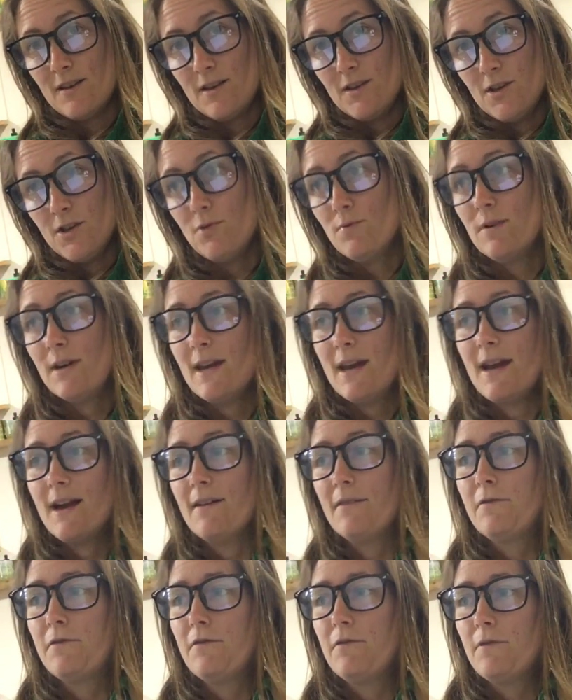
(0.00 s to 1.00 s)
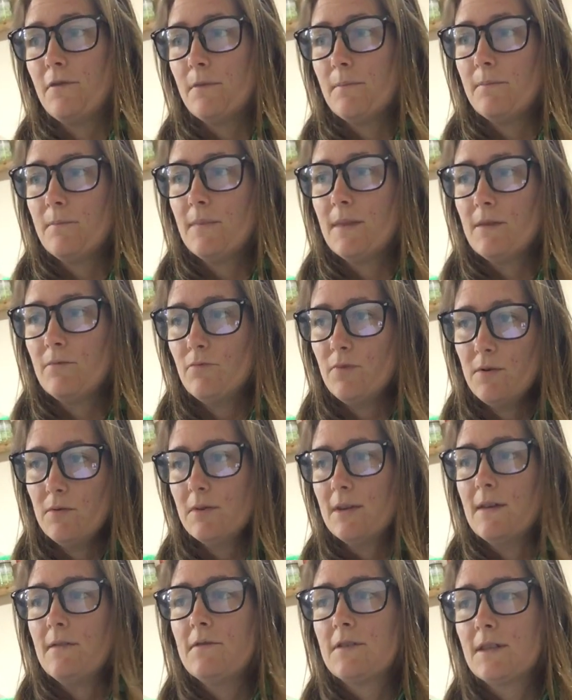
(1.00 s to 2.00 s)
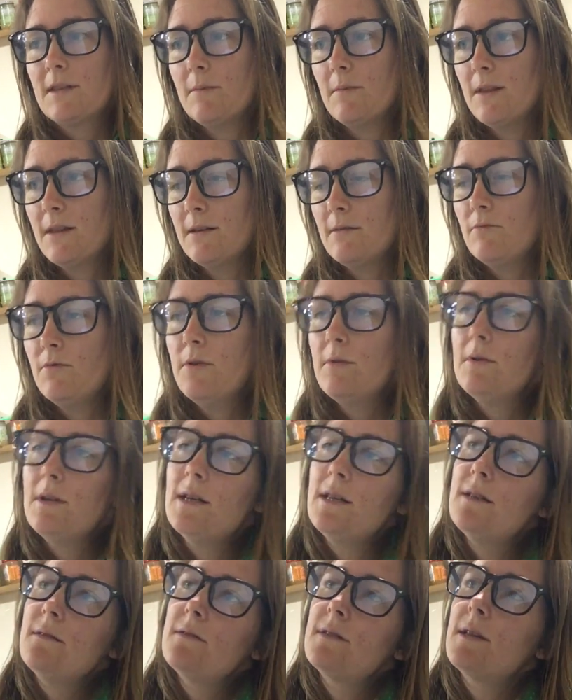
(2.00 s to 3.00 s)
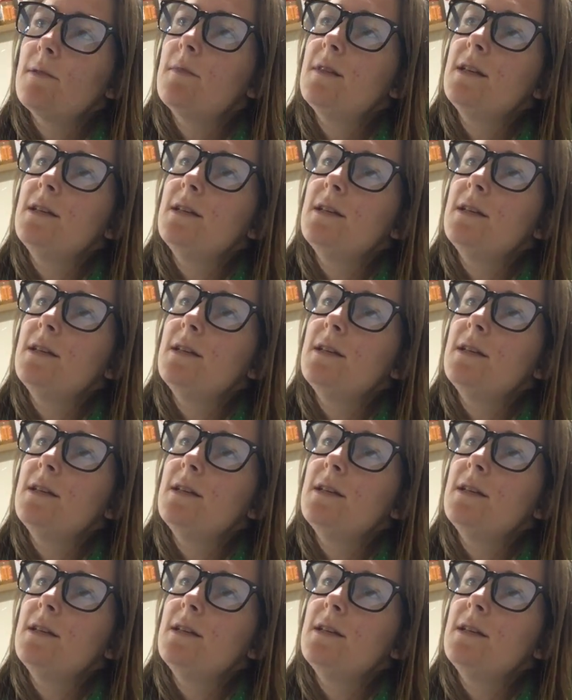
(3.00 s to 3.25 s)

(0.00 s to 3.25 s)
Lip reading: you would have, we would get some of